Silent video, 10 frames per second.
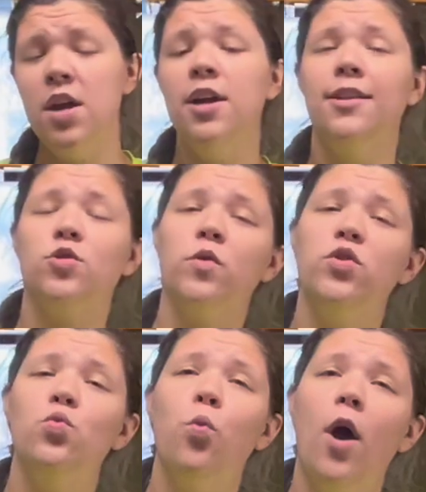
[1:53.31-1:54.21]
And so if
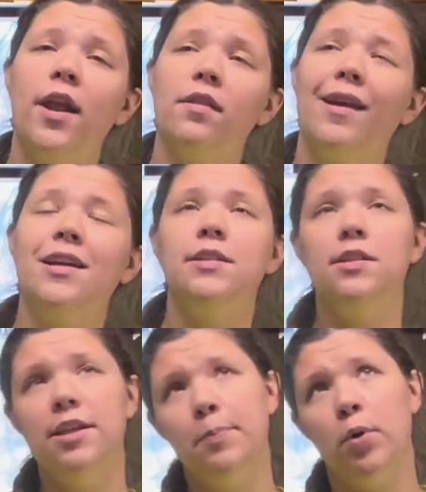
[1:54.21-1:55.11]
you want like a
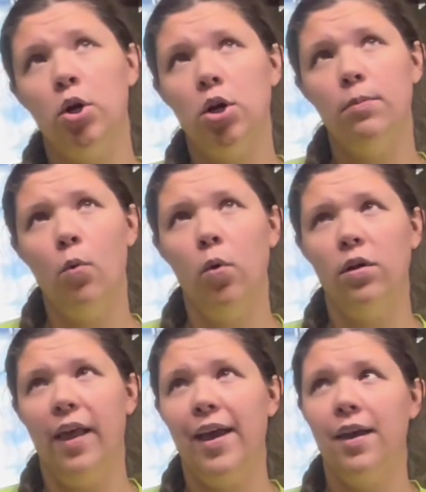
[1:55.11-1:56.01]
deeper, more
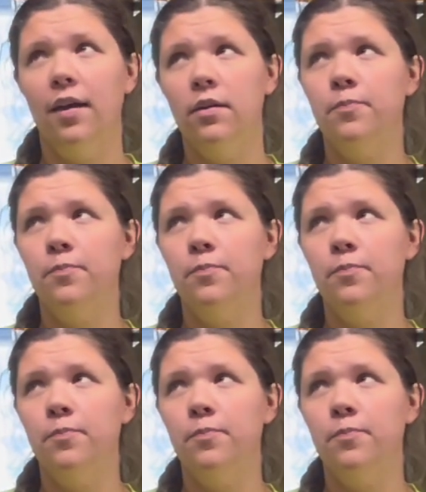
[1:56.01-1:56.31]
like